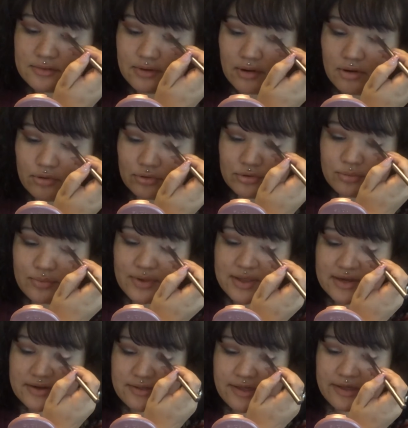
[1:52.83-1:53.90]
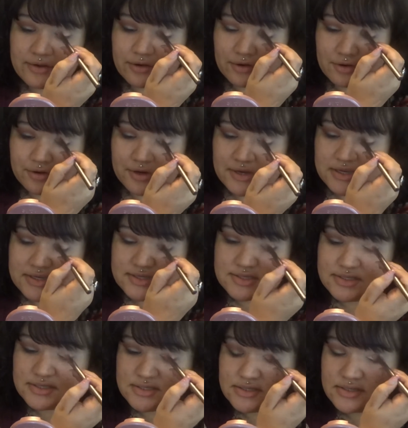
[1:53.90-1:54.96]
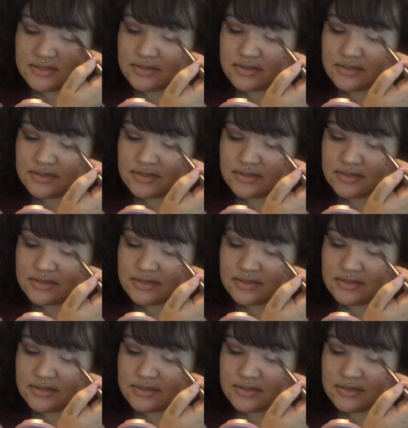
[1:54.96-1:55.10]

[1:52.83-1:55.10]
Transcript: all the way in the inner crease.